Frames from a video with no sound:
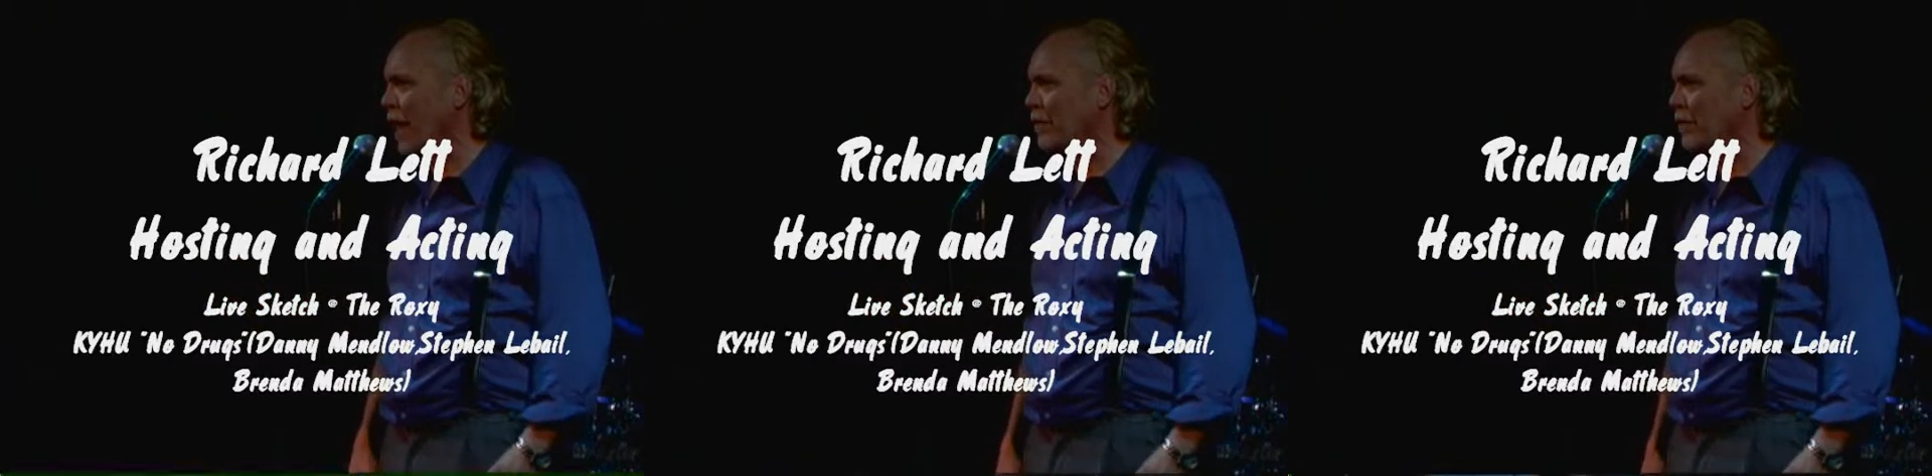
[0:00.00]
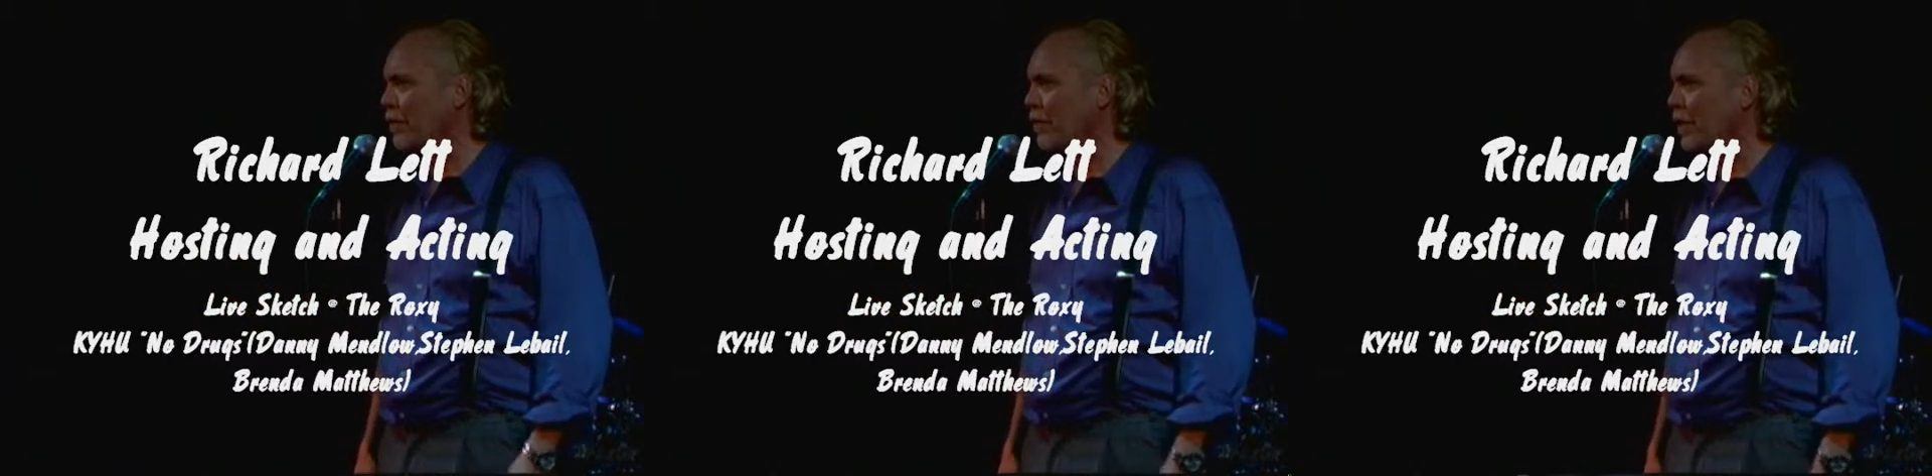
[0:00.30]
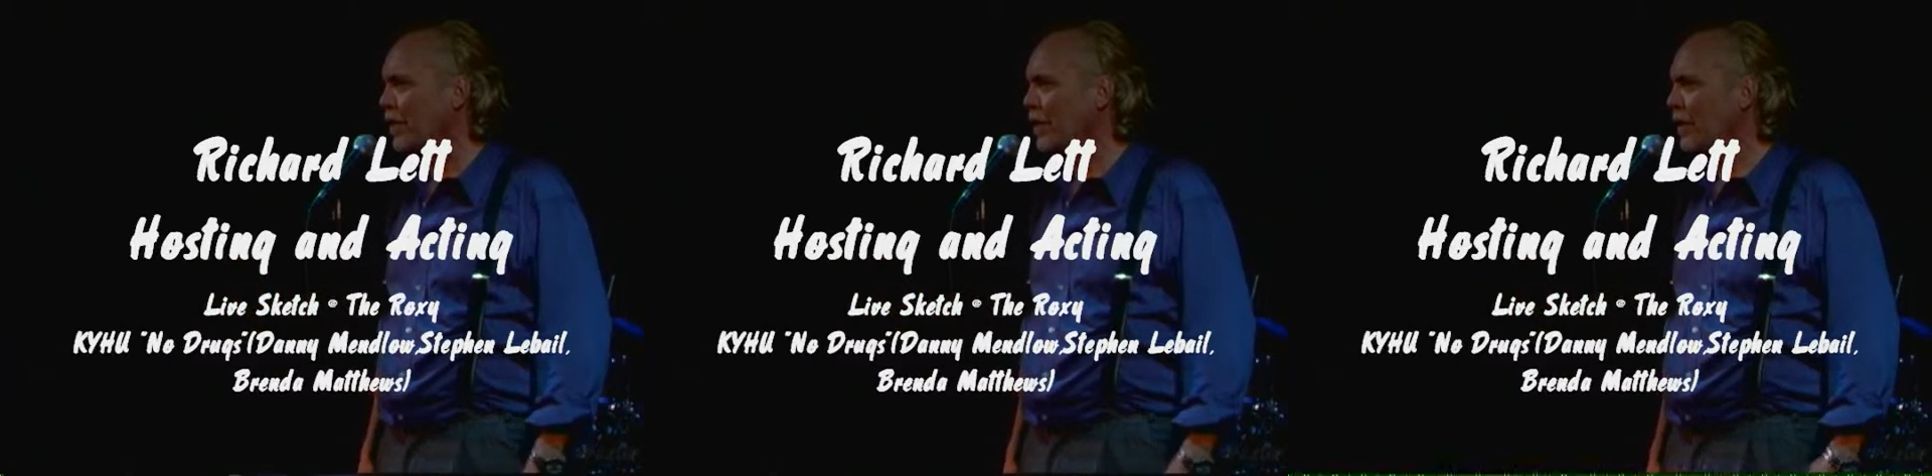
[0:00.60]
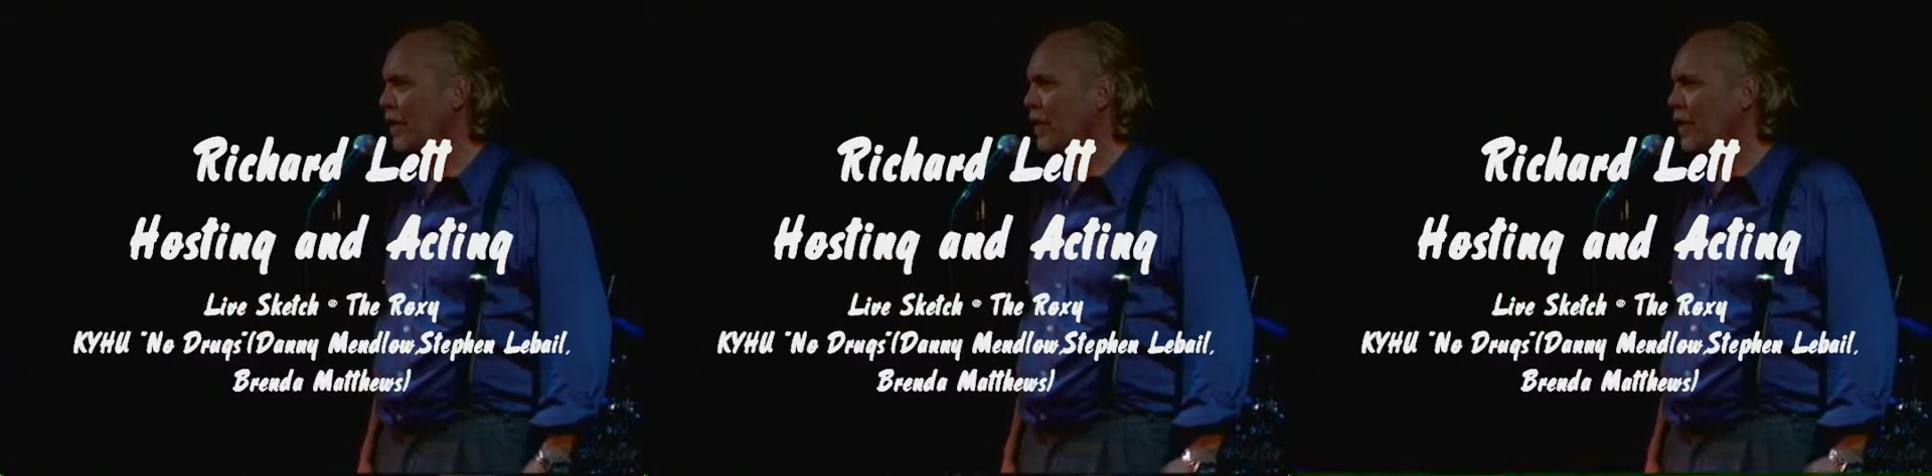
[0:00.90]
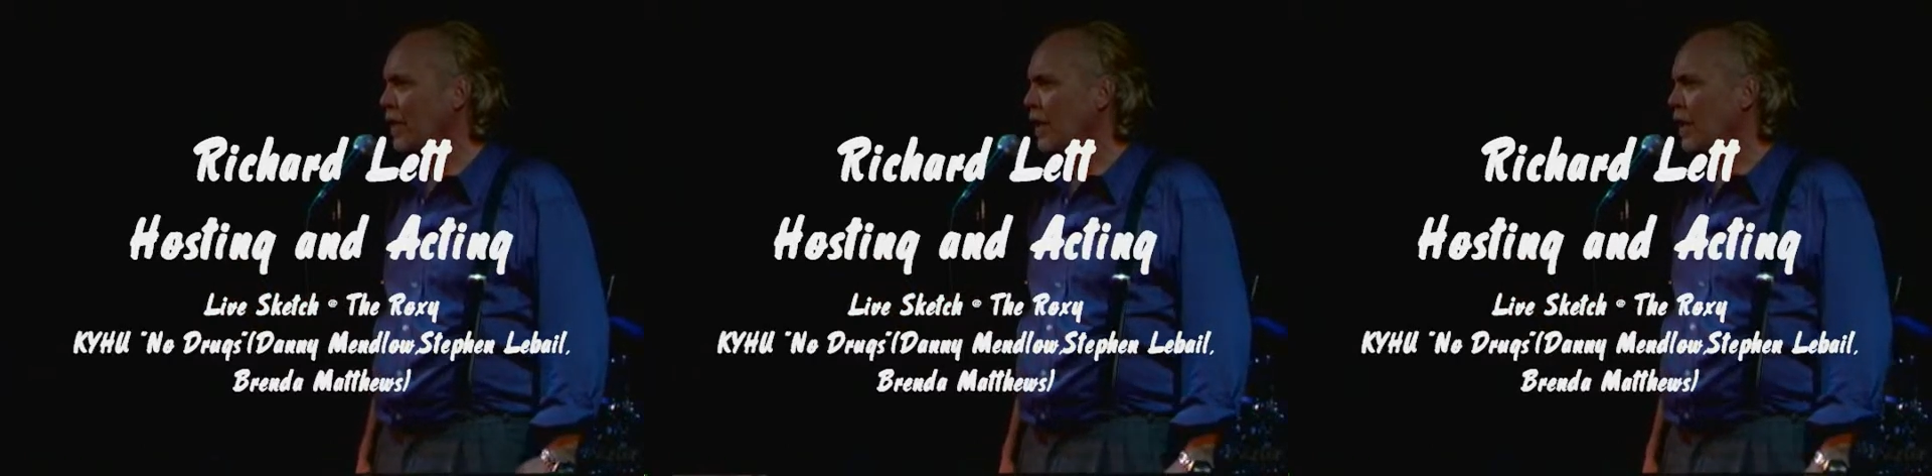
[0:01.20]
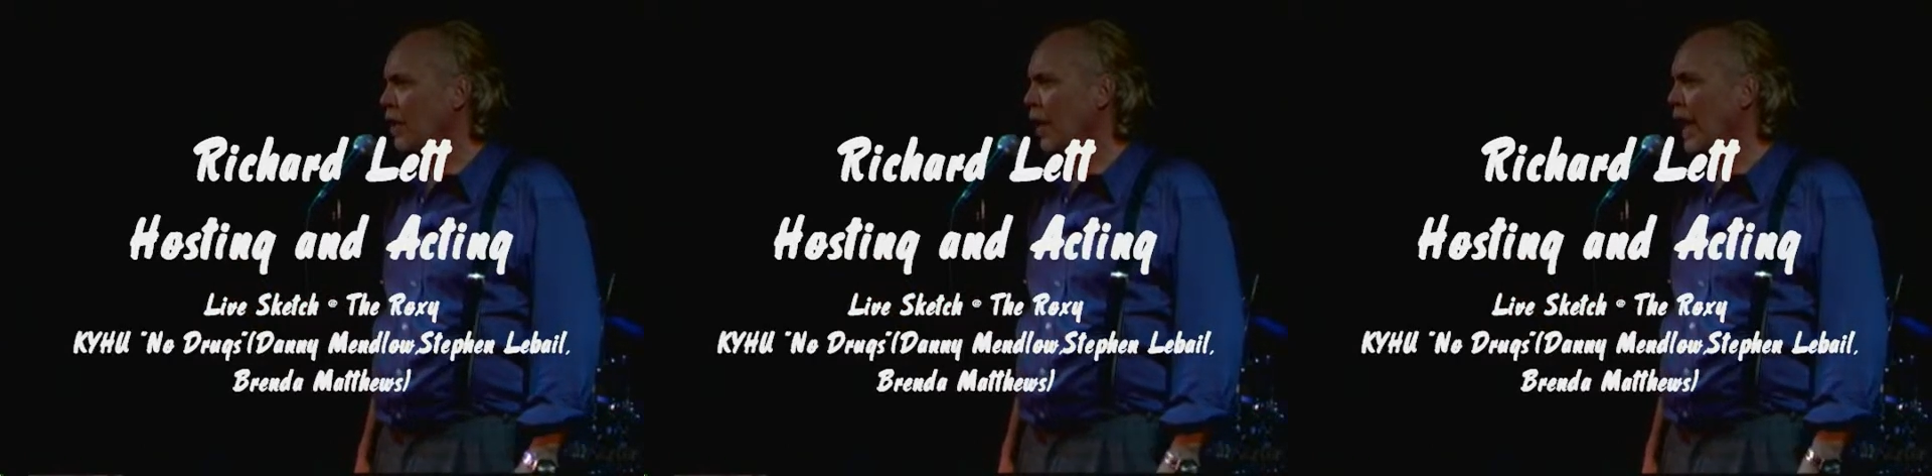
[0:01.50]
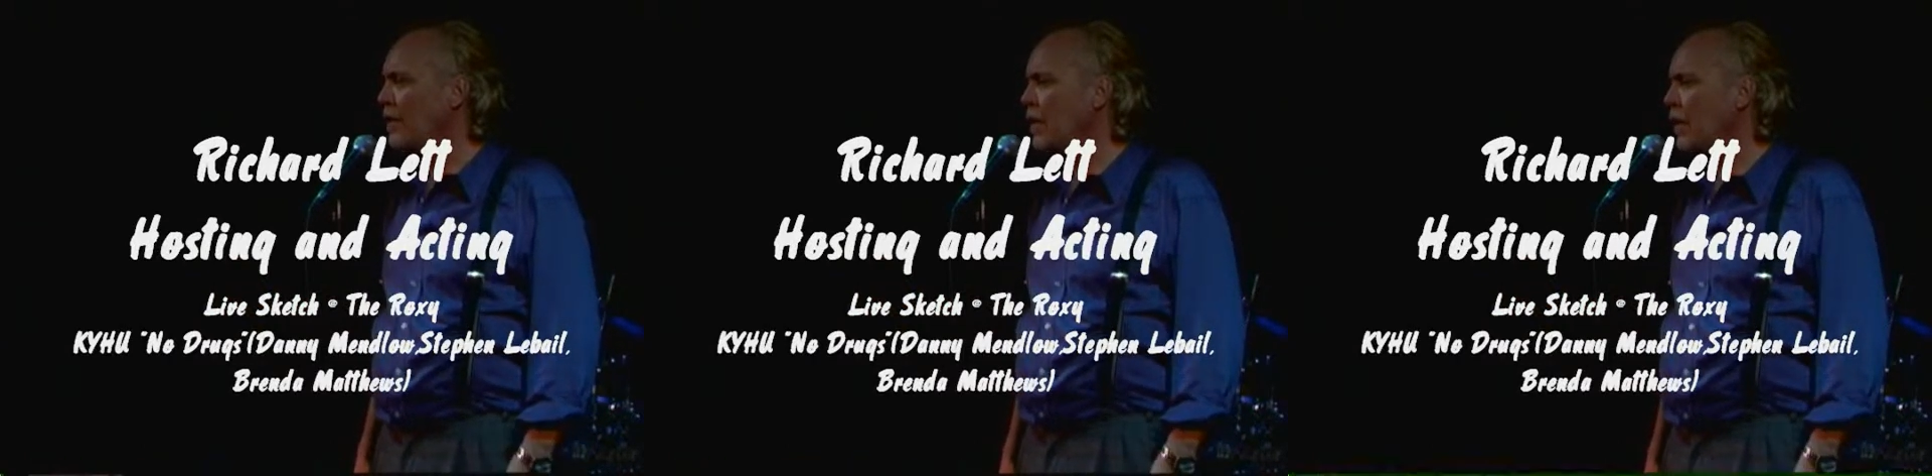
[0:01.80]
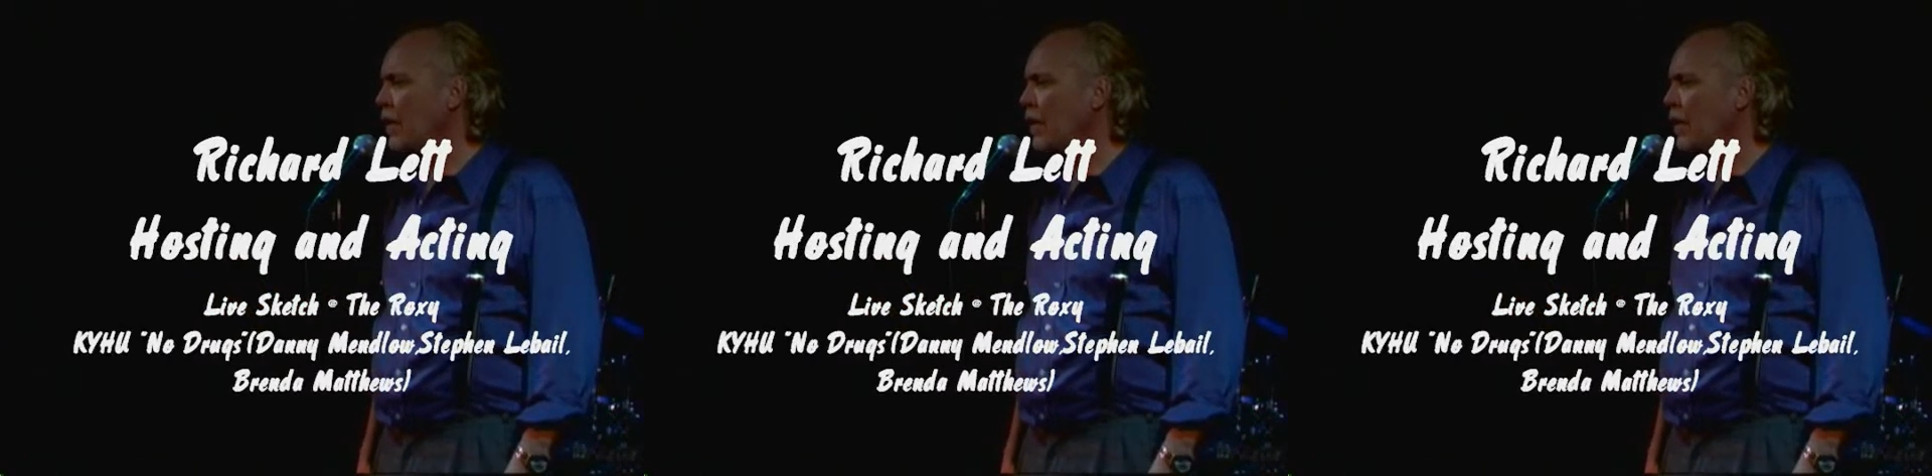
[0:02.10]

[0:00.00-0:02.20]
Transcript: happens. What?